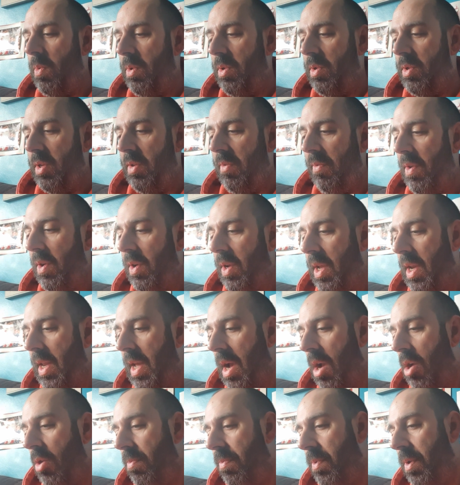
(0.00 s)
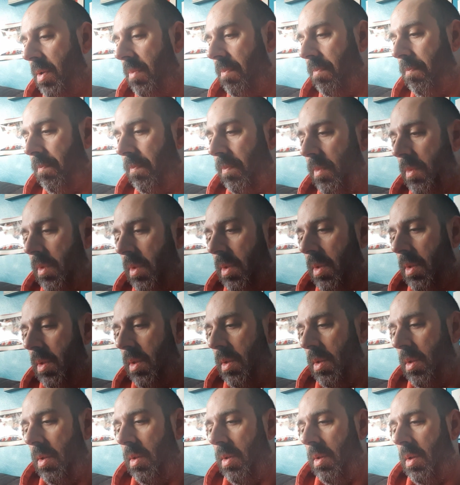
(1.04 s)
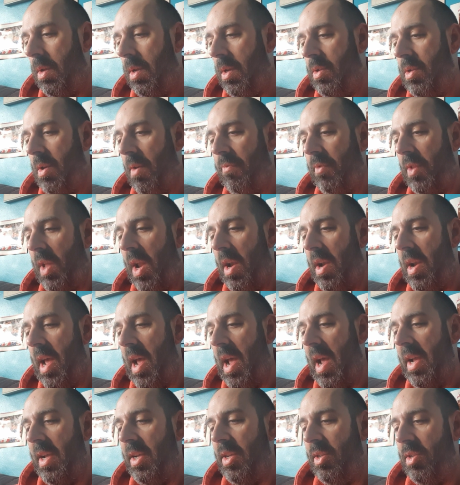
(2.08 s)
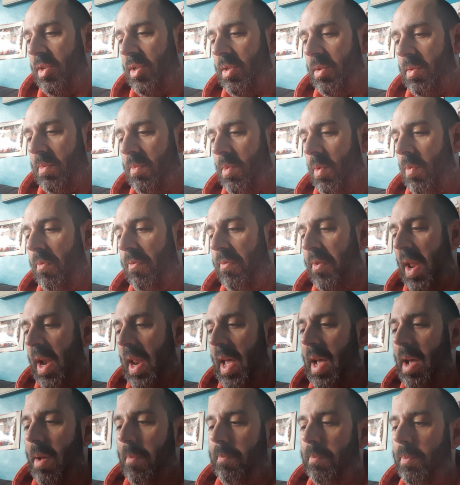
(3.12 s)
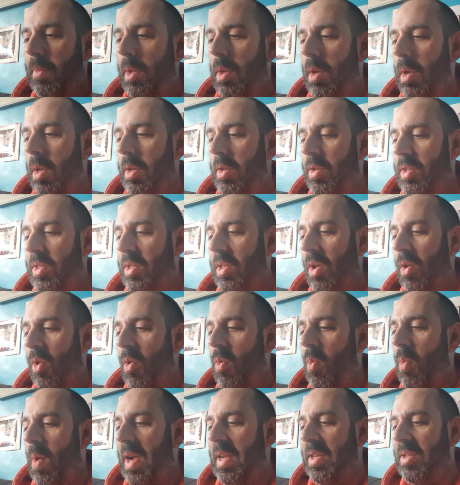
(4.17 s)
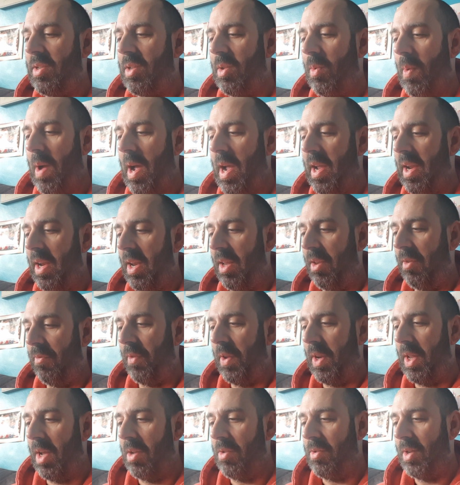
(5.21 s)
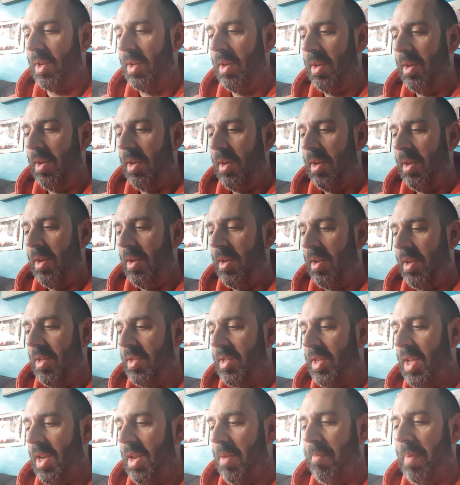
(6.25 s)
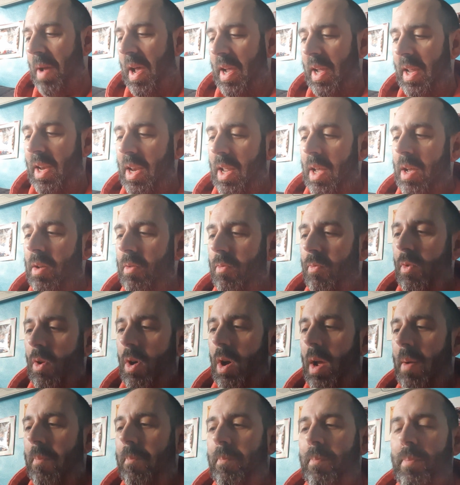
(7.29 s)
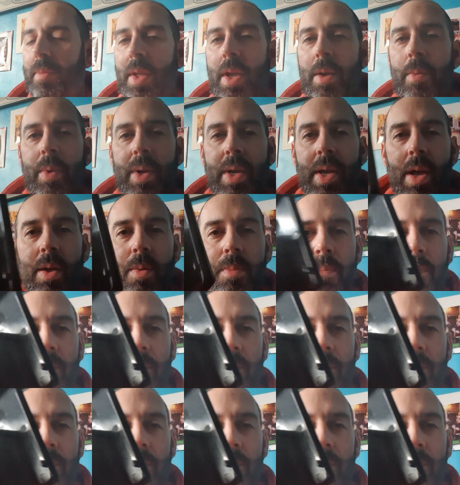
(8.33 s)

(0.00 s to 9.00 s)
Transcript: Let's see if I can get it open. As I've done that, it's all fell out. Always the way in these videos. Let's get it back in there. Right, there we go.